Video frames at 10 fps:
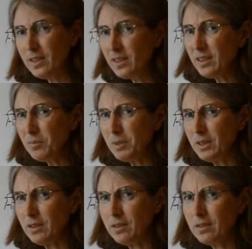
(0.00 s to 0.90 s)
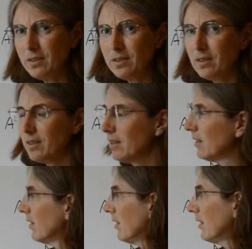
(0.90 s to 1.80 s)
it can mean
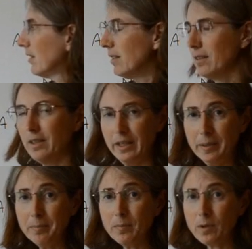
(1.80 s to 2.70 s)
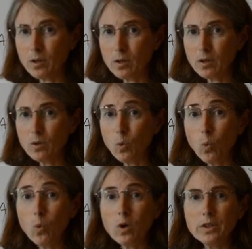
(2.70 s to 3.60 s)
him, her,
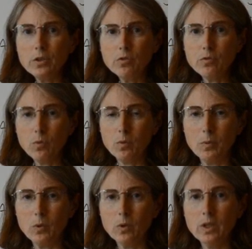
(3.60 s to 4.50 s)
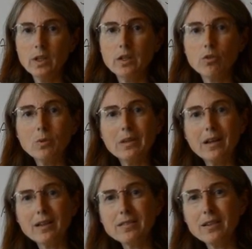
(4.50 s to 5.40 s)
or you formal. So a
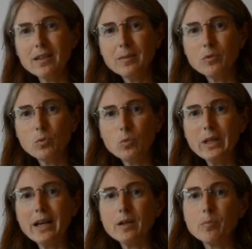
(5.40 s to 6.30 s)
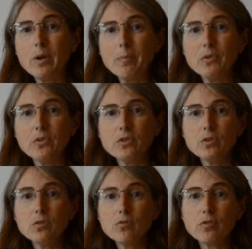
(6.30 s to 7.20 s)
lot of times we add a
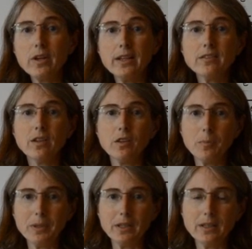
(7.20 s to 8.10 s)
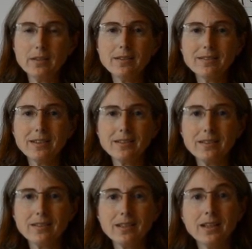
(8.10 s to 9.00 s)
prepositional phrase on the beginning of the
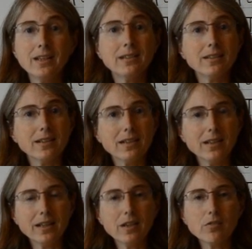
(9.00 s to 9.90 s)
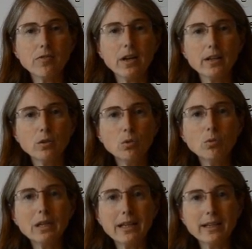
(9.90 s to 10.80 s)
sentence to clarify
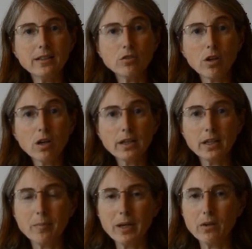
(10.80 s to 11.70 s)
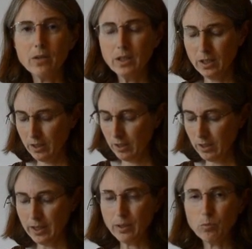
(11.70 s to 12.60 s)
who le is talking about.
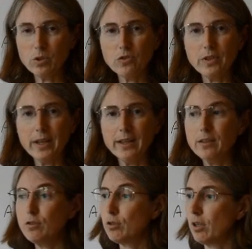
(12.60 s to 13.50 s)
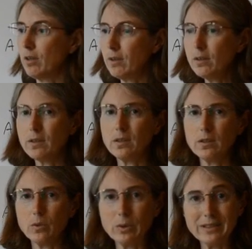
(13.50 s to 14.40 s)
And we'll say to
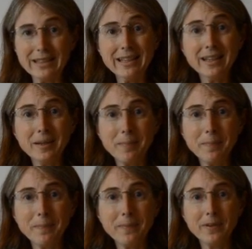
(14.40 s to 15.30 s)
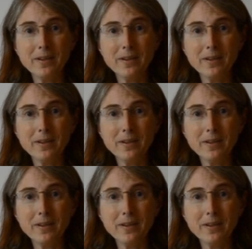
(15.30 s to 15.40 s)
her or to him,